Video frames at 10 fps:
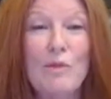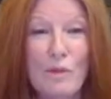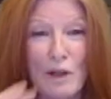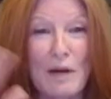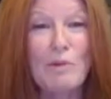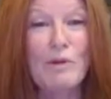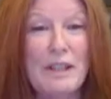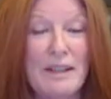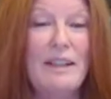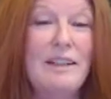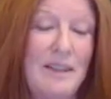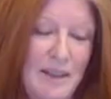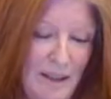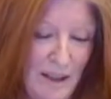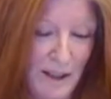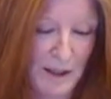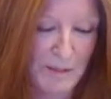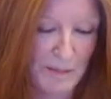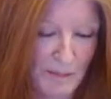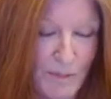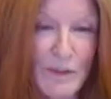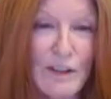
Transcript: when I presented um,